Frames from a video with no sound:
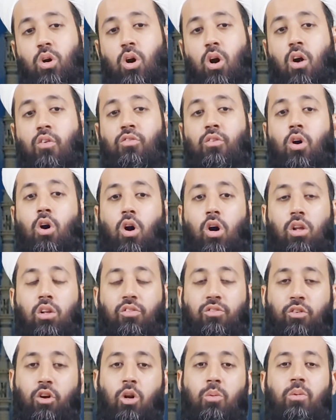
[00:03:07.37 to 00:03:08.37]
of all
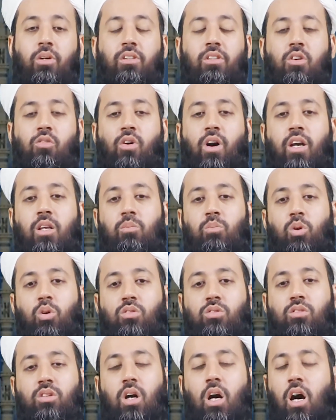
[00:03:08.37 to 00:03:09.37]
former divine
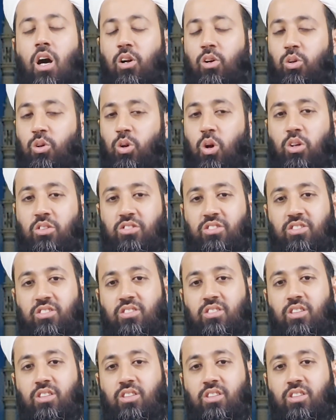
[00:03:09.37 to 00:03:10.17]
books are lost,